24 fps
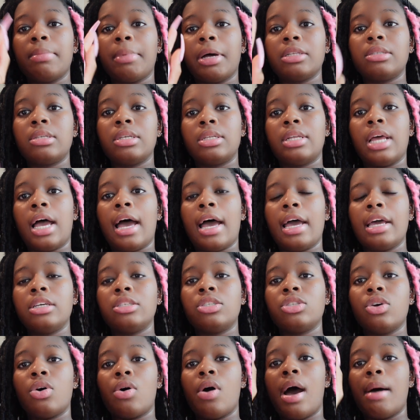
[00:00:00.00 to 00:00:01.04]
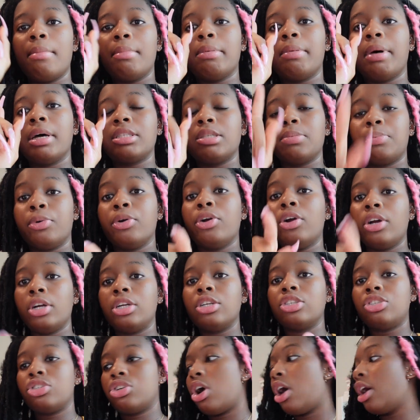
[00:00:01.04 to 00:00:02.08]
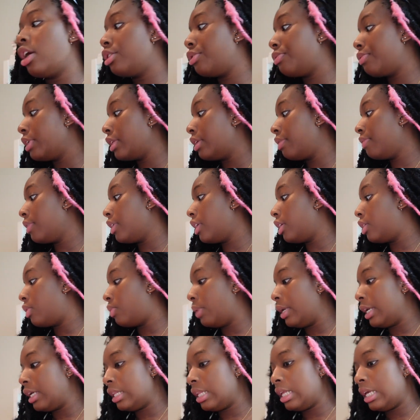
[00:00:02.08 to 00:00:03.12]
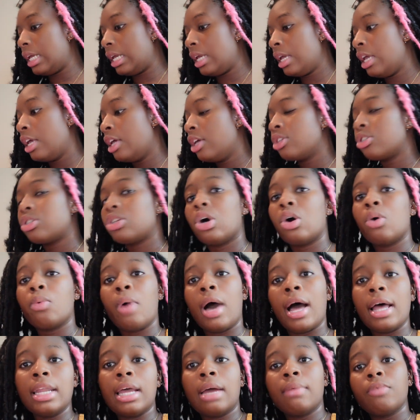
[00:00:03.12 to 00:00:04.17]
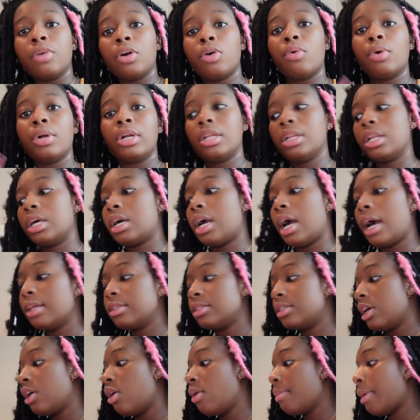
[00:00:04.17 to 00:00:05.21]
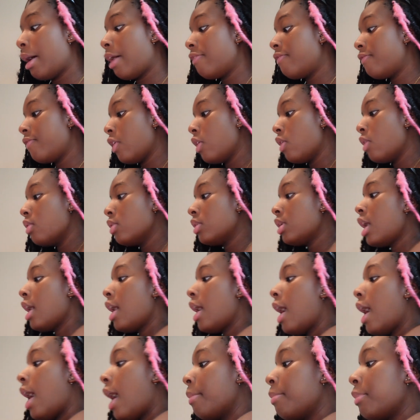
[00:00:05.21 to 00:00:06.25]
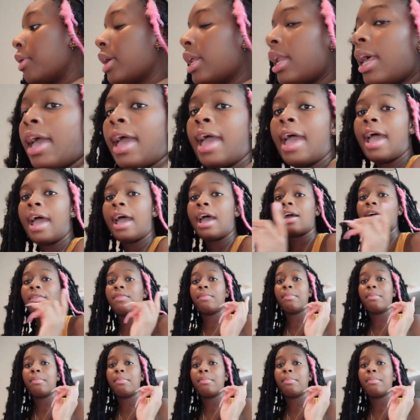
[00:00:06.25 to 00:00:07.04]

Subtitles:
about to die, so I'm about to put her to charge really, really quickly. So while I'm recording the content on my phone, I'm gonna have...